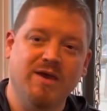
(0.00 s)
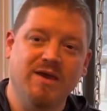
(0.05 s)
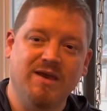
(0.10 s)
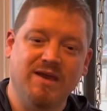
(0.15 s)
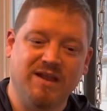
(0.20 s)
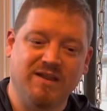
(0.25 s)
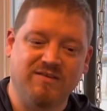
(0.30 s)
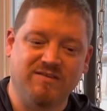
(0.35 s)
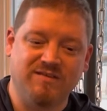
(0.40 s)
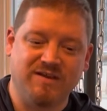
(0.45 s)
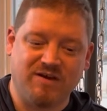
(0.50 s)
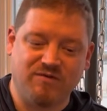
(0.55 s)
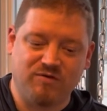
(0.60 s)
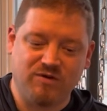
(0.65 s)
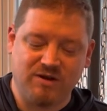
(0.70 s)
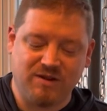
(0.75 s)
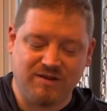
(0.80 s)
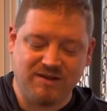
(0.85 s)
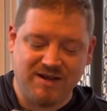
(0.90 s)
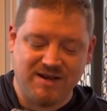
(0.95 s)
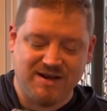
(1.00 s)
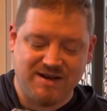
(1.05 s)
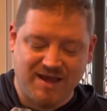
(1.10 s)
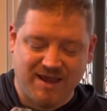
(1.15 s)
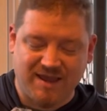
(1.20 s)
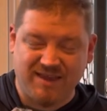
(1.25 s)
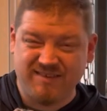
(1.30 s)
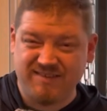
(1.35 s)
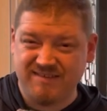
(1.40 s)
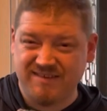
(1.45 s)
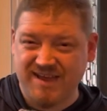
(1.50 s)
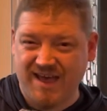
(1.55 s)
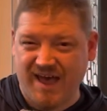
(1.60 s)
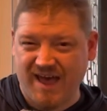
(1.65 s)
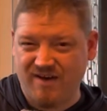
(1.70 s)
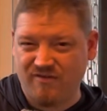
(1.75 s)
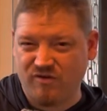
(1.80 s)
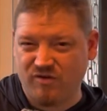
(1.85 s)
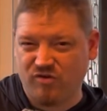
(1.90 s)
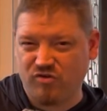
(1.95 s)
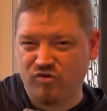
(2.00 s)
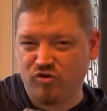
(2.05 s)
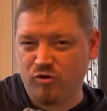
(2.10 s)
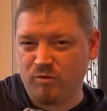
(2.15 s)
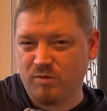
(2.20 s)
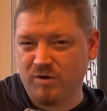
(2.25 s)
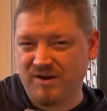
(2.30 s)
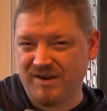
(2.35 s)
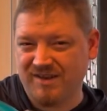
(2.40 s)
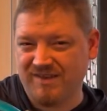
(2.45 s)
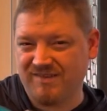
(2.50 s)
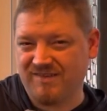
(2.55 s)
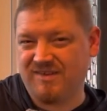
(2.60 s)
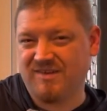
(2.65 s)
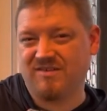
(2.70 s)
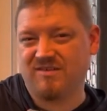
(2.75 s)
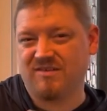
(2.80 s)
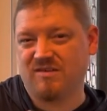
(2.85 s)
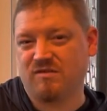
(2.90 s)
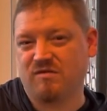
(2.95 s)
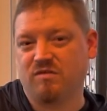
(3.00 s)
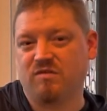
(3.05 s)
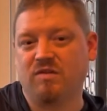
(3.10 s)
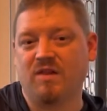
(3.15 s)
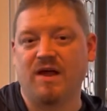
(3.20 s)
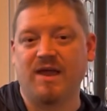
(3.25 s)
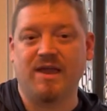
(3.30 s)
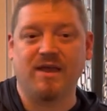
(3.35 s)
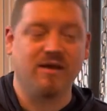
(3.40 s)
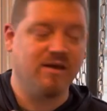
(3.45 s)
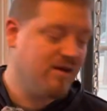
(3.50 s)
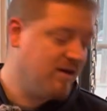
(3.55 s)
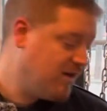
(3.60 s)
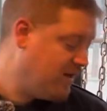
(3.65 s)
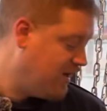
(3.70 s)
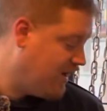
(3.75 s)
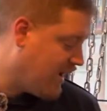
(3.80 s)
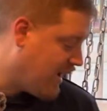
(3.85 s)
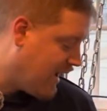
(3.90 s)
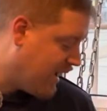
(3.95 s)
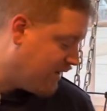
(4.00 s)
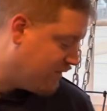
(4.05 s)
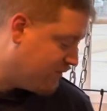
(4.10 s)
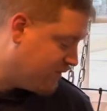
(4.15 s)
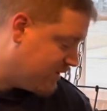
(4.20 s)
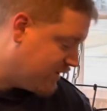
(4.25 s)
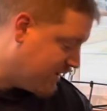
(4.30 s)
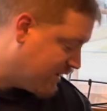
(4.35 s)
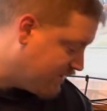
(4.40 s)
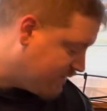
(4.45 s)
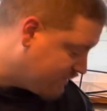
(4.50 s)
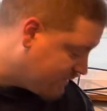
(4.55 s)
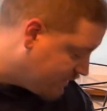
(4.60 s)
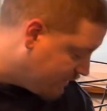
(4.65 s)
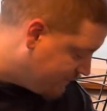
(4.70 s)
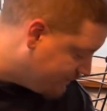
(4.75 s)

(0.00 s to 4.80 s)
It's definitely nice to have a super consistent flight out of a disc.